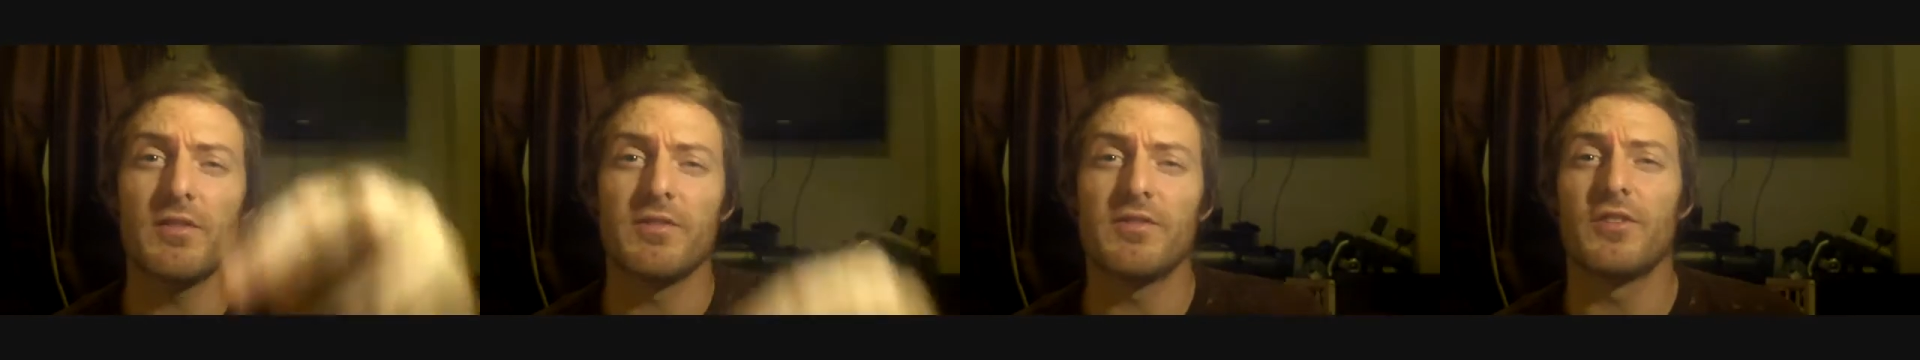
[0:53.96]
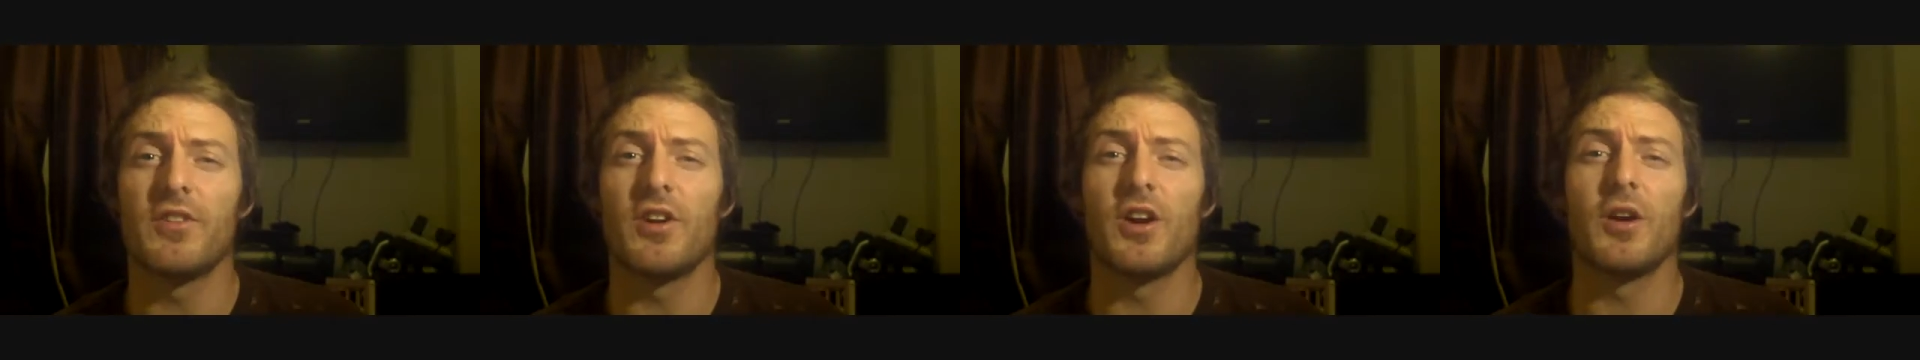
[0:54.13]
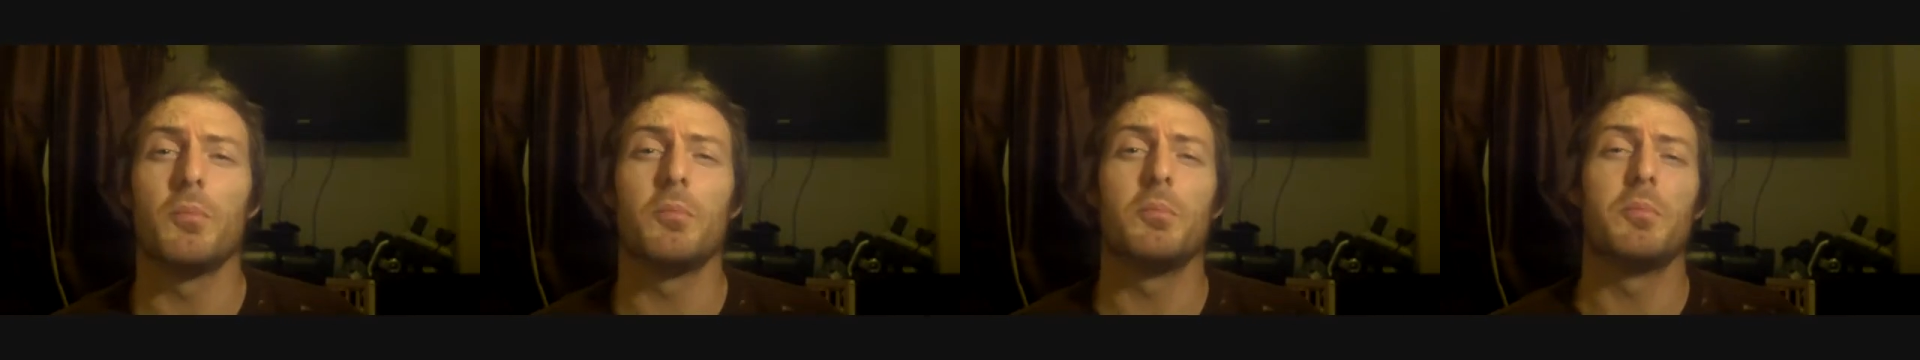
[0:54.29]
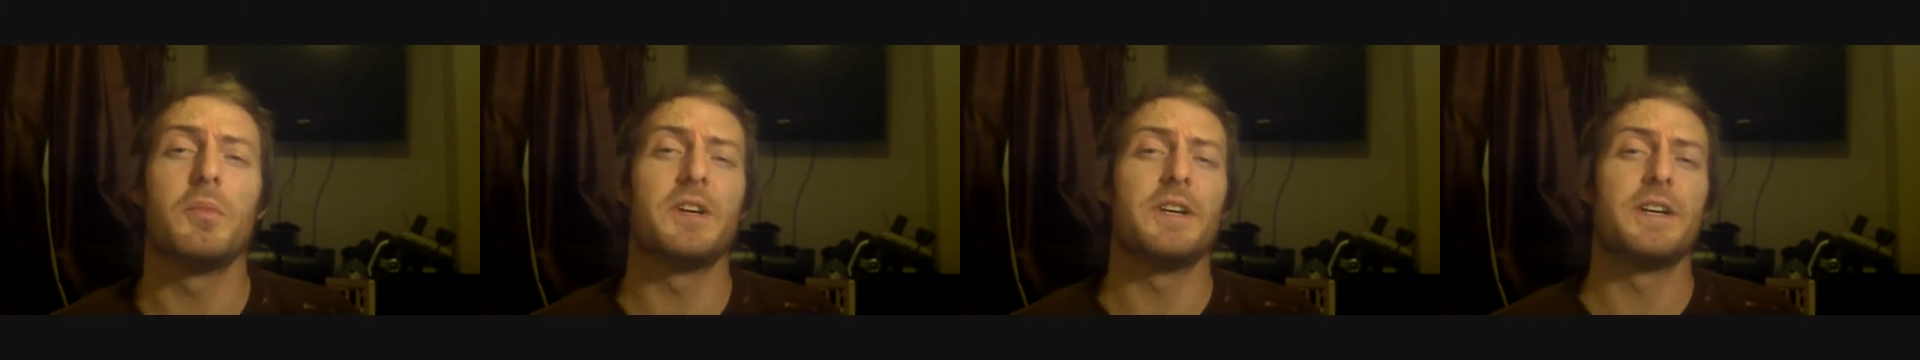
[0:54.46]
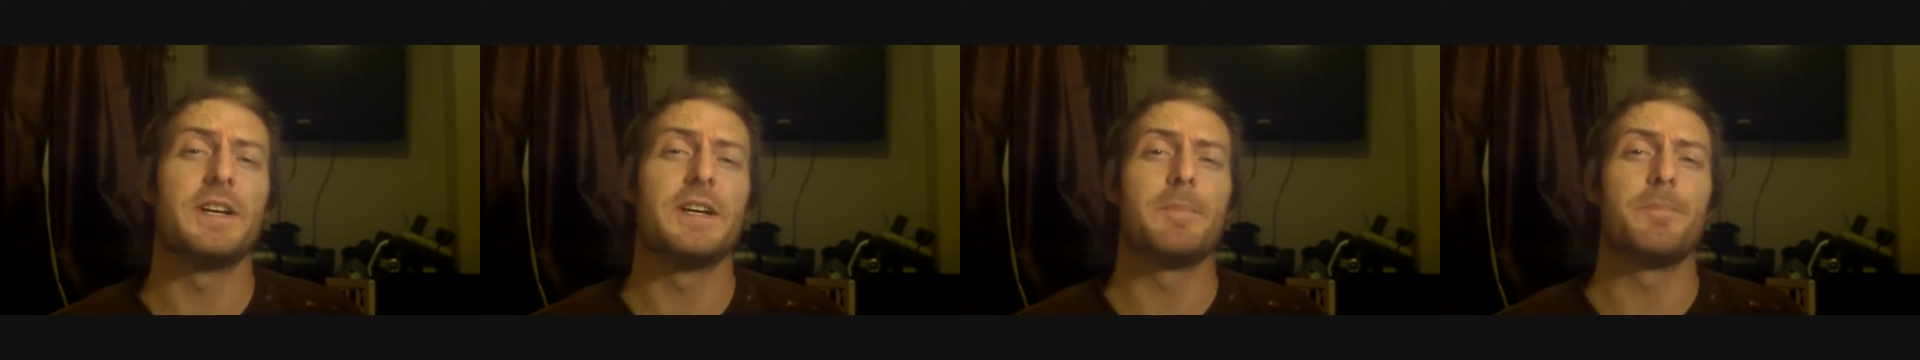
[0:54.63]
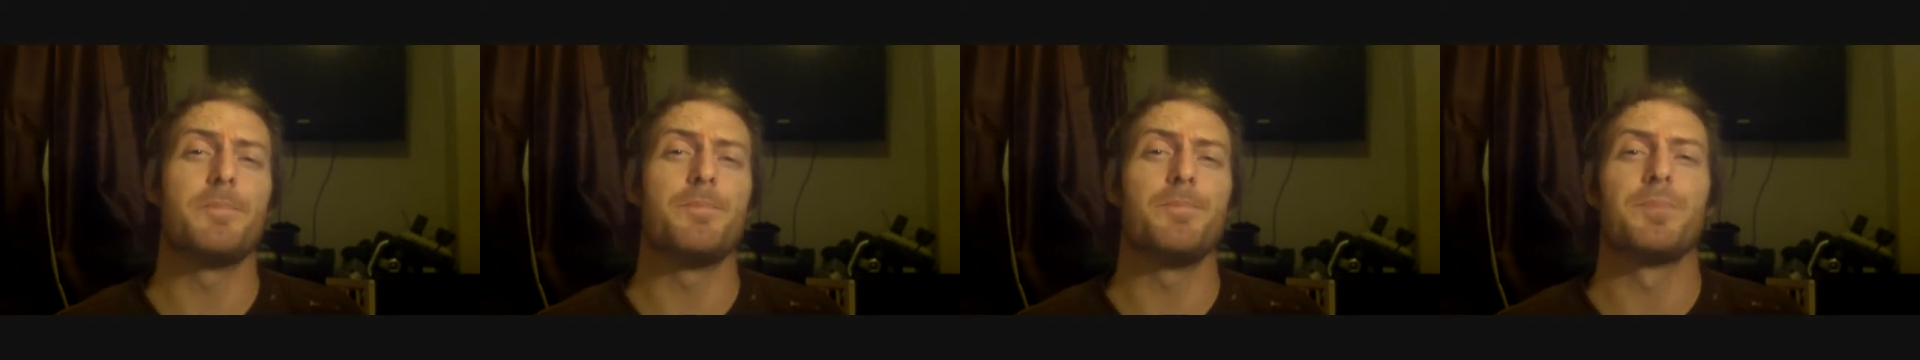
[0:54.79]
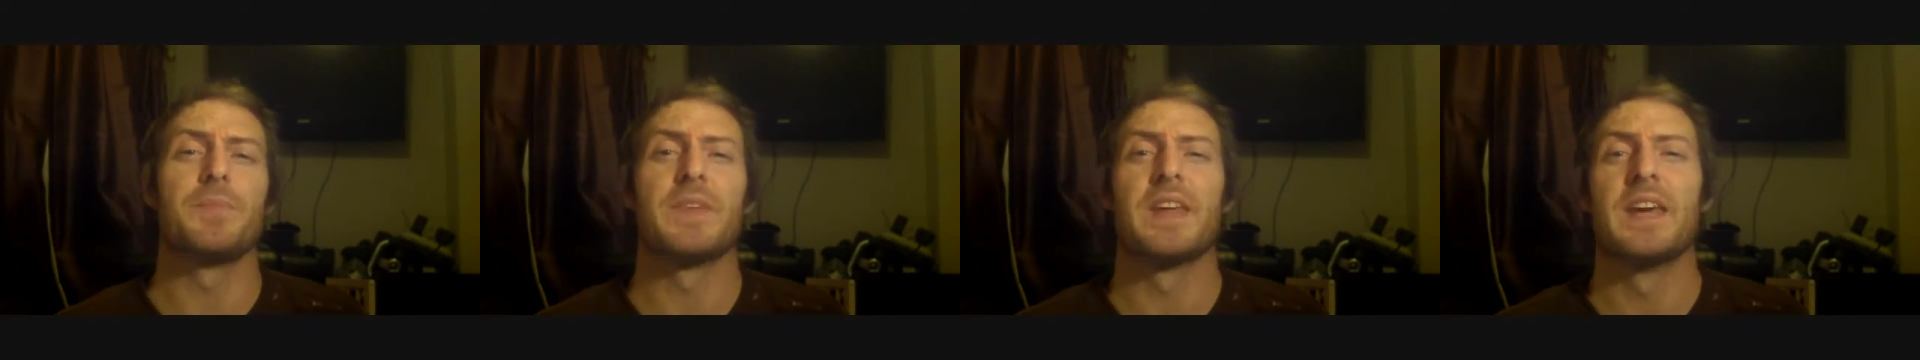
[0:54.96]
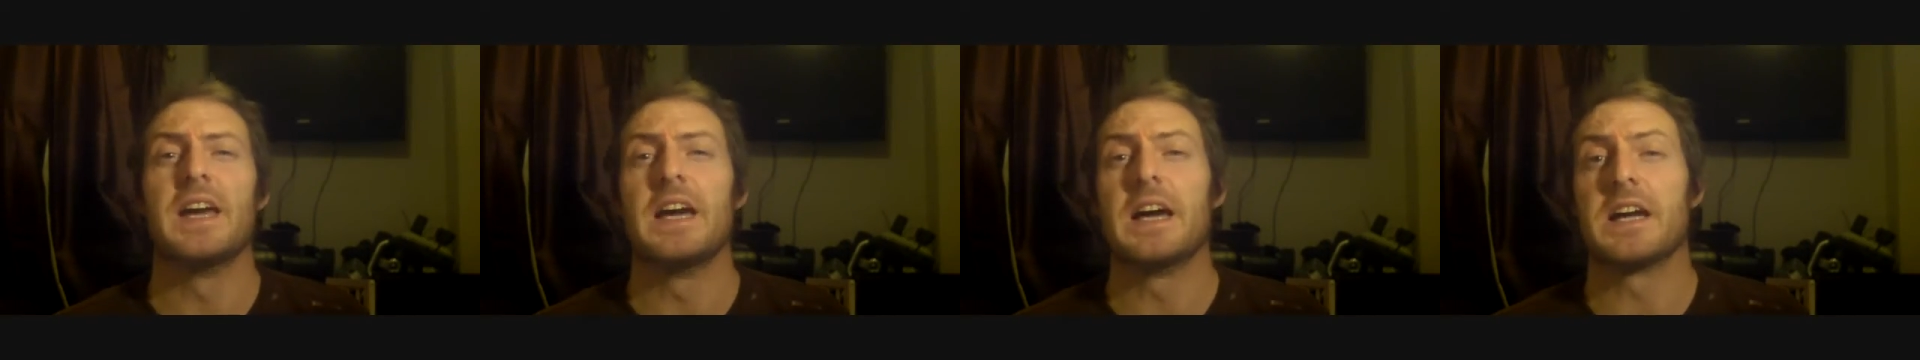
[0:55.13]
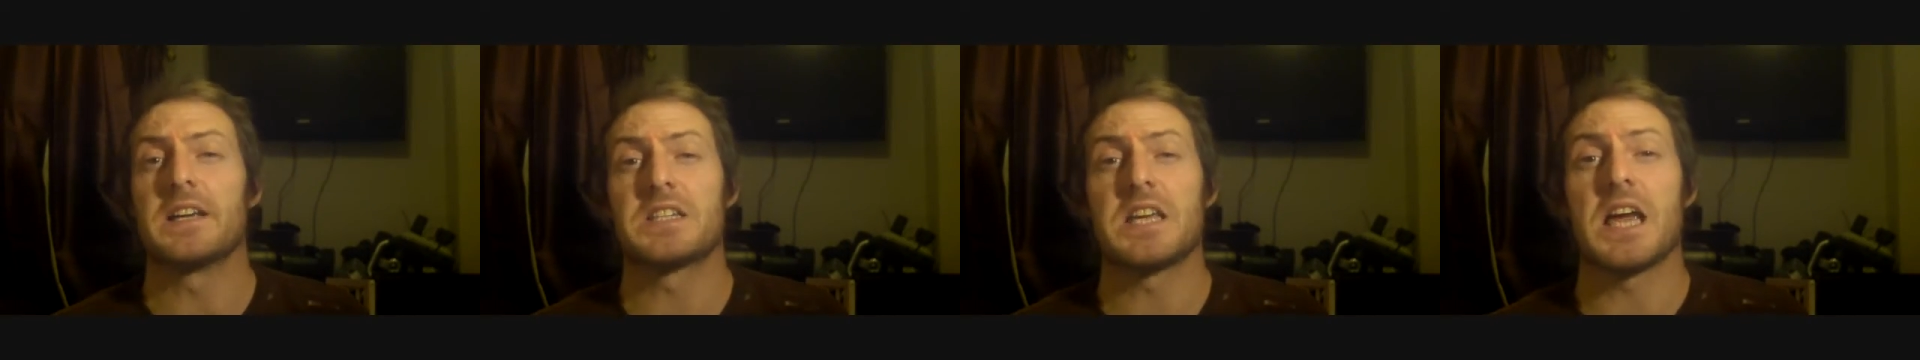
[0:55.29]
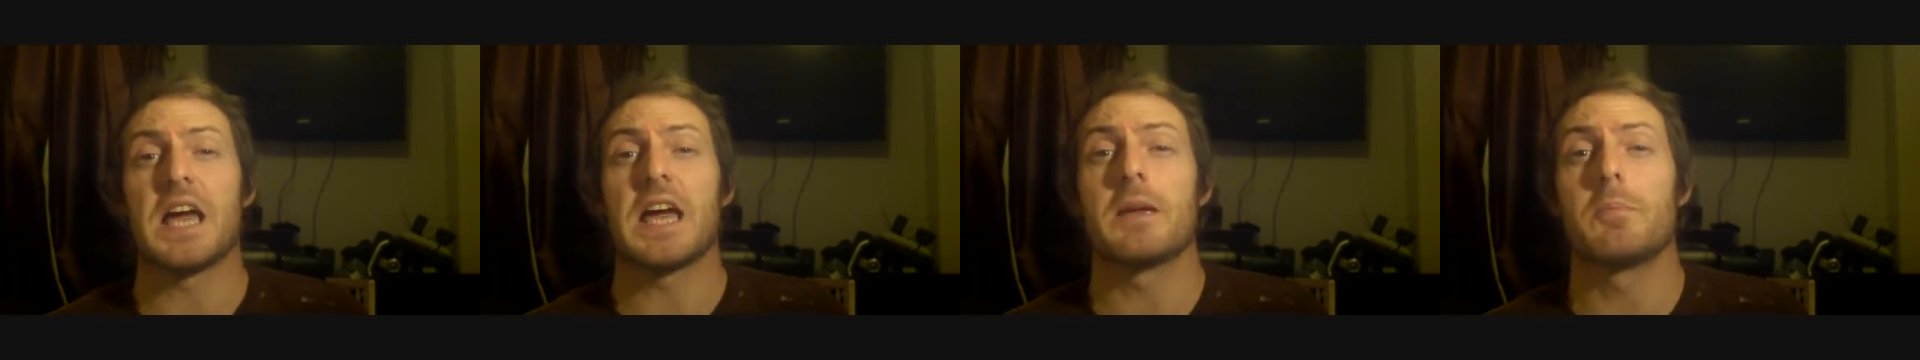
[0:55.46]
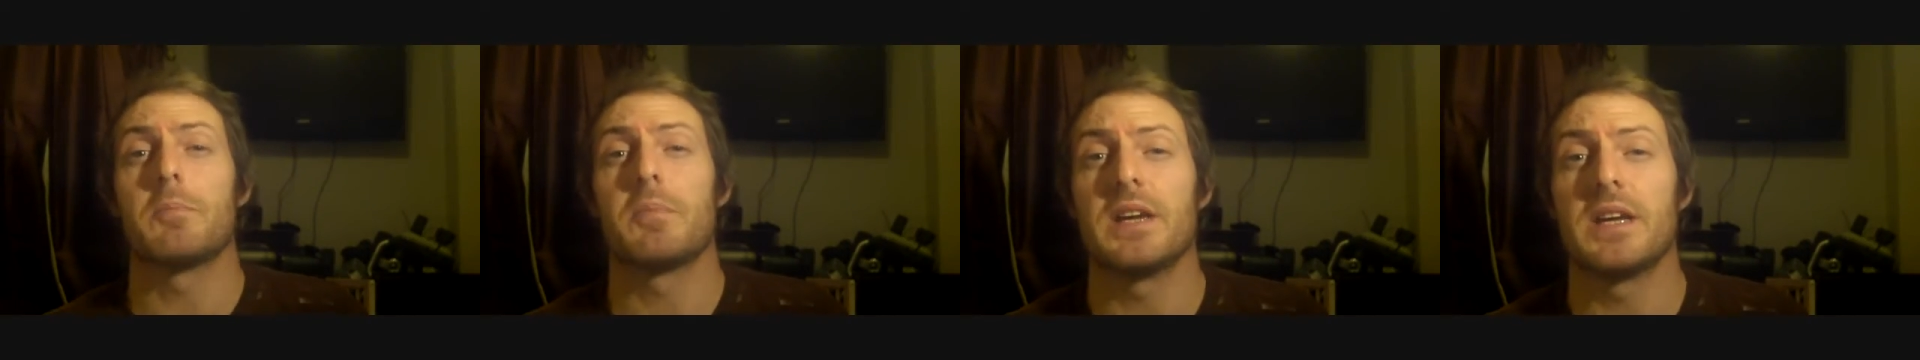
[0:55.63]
from a Type